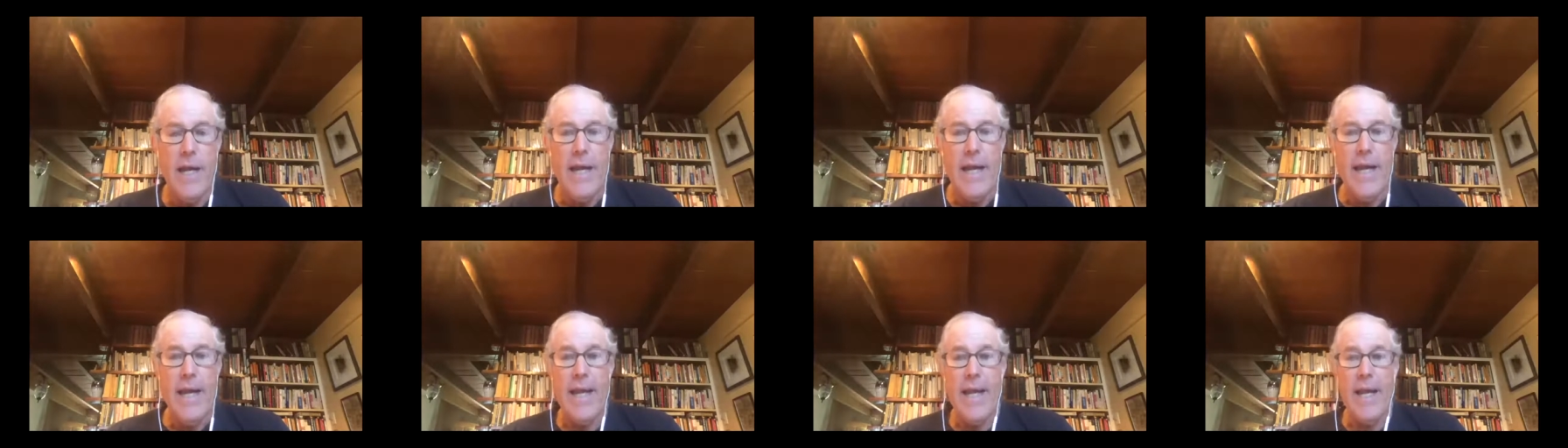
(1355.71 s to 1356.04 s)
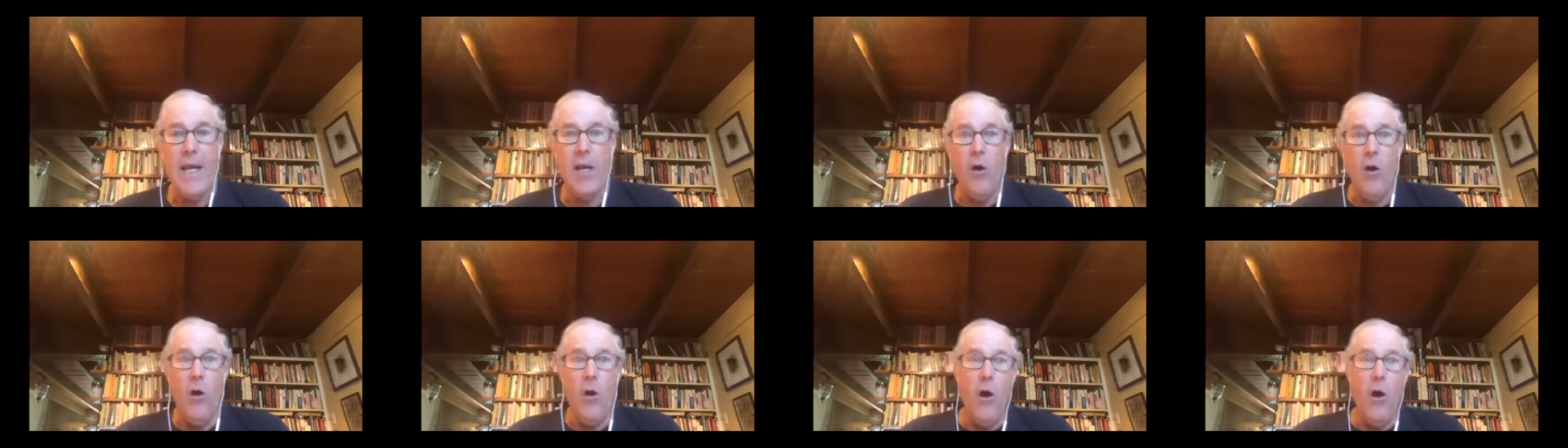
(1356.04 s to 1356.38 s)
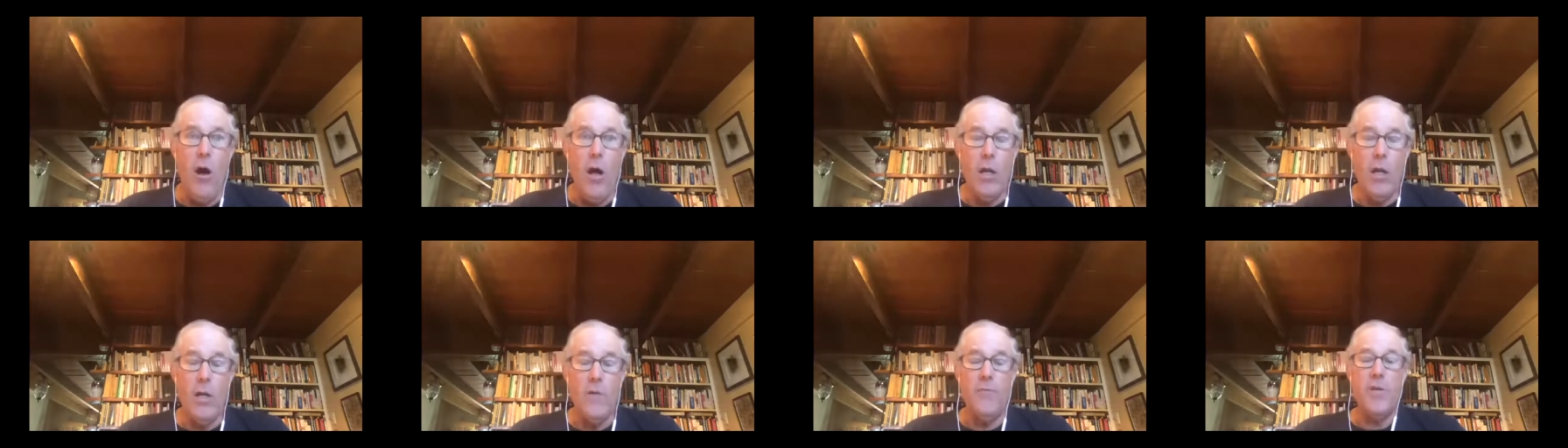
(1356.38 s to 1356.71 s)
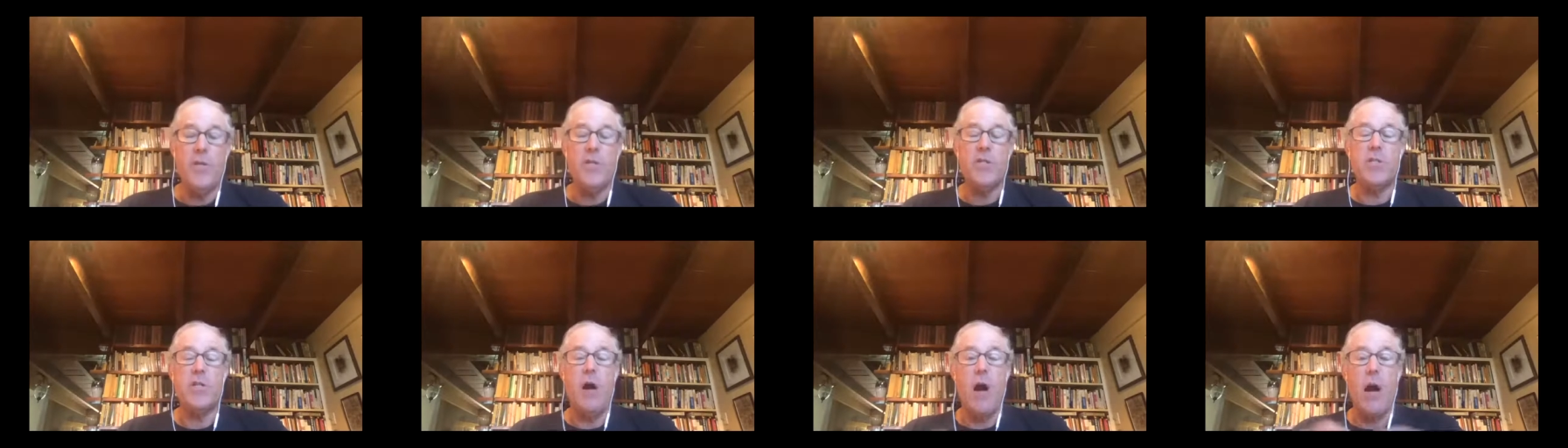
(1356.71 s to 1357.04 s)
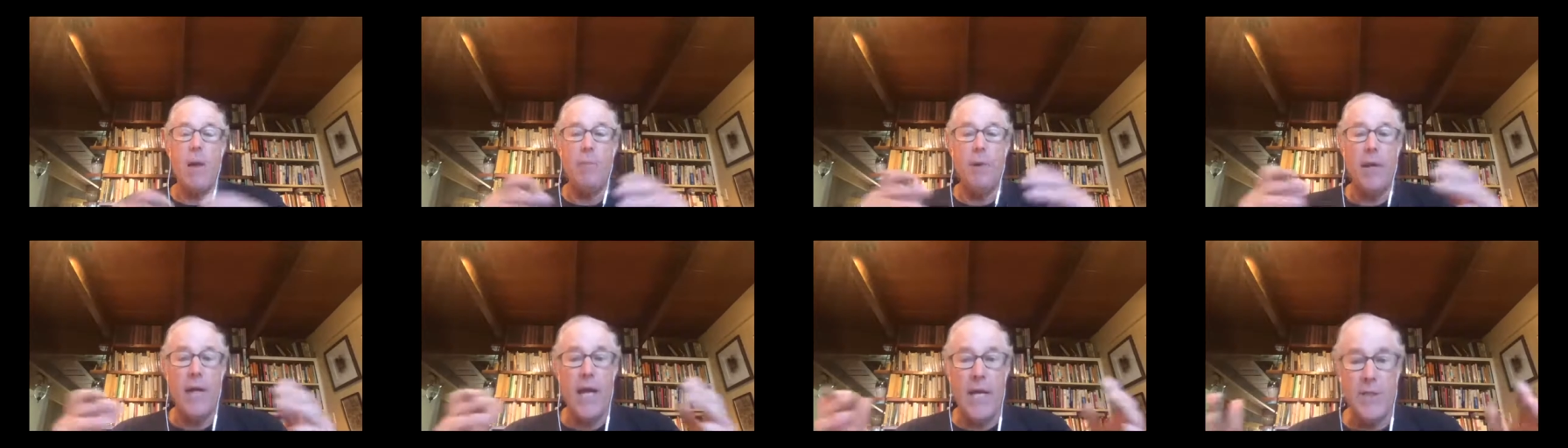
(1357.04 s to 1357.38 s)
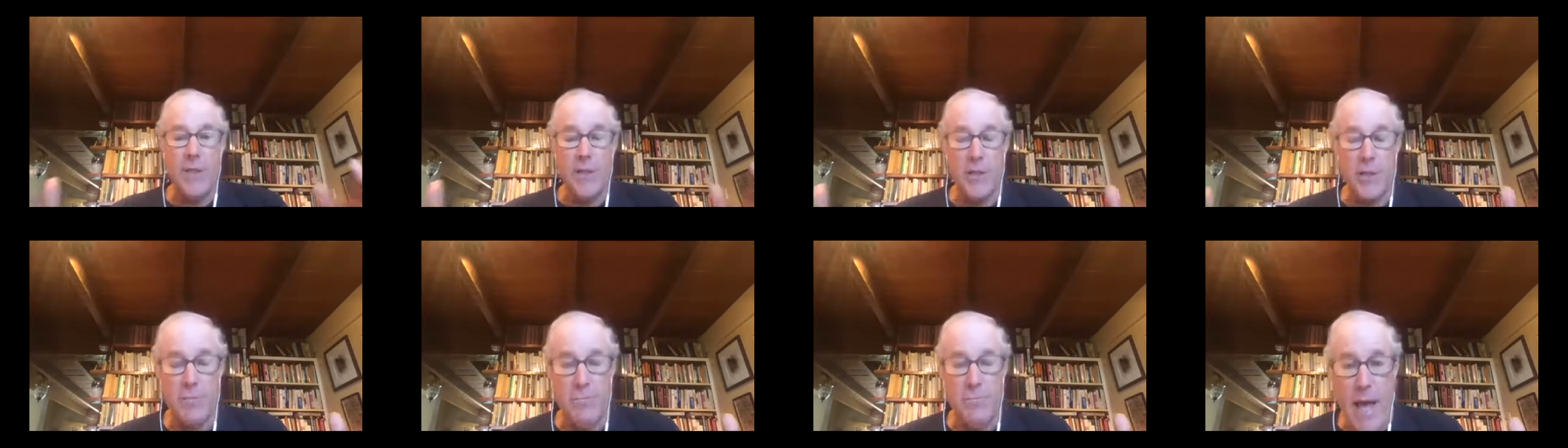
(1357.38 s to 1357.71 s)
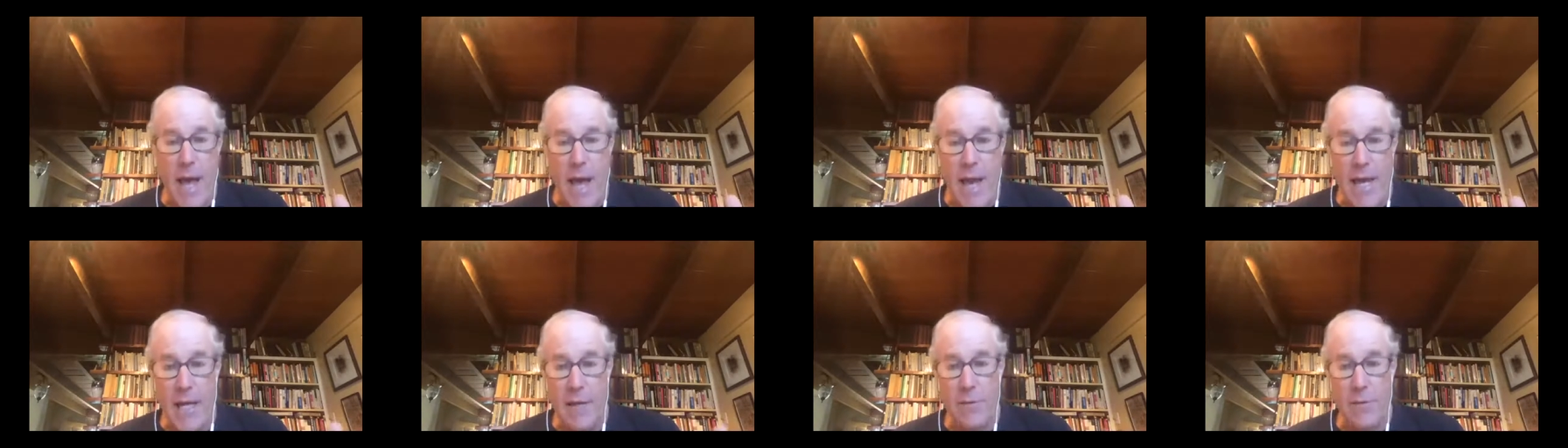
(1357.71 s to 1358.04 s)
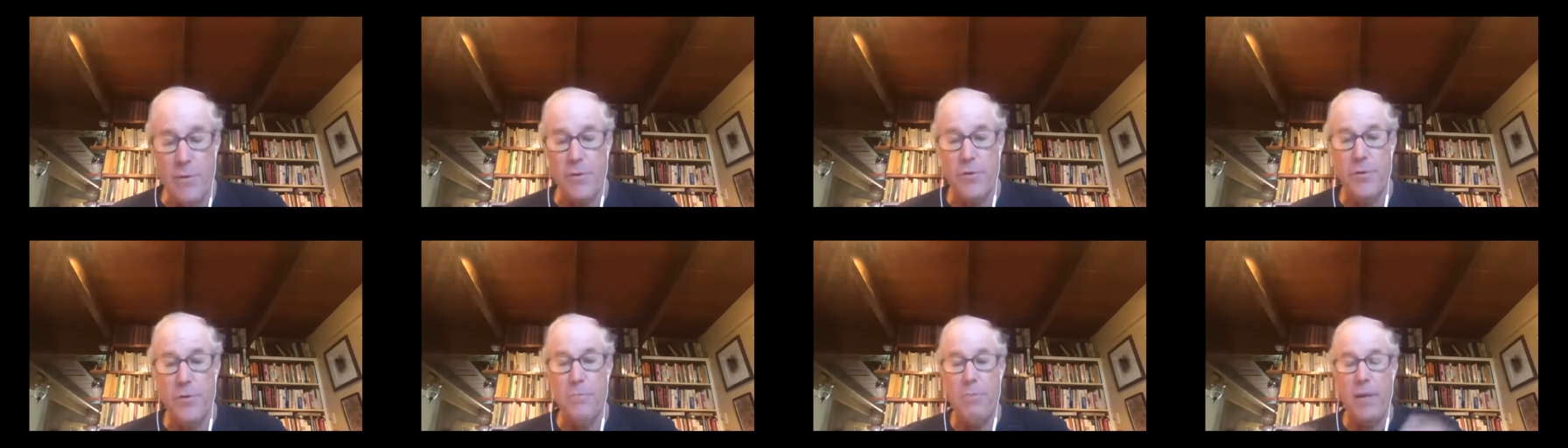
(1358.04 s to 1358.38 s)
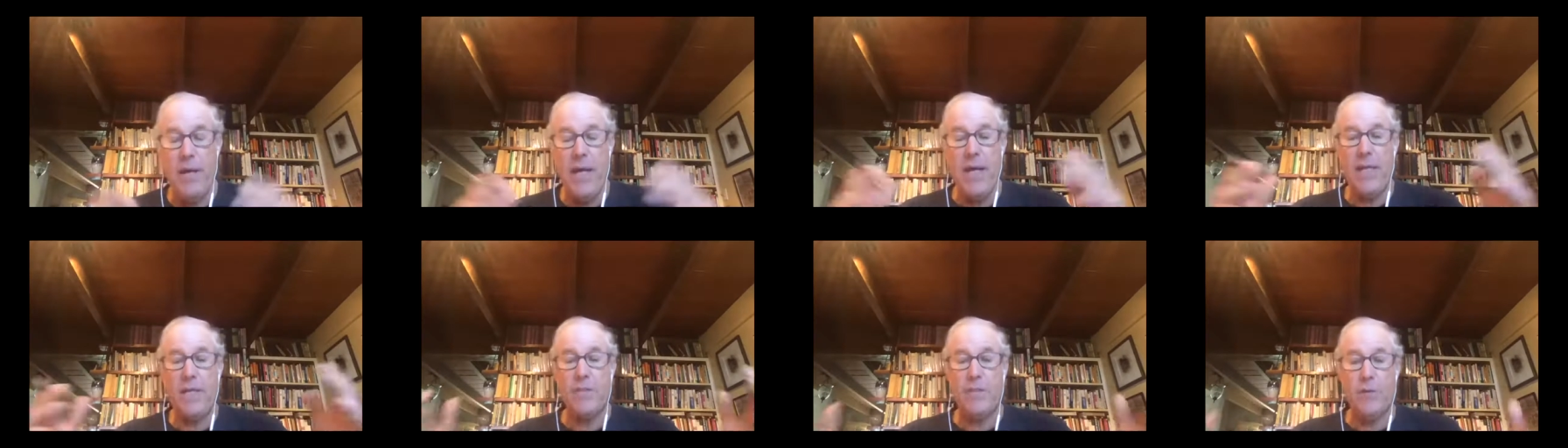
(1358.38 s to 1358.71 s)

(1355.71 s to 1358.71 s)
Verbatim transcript: in all of this carbonaceous bedding with the pigs,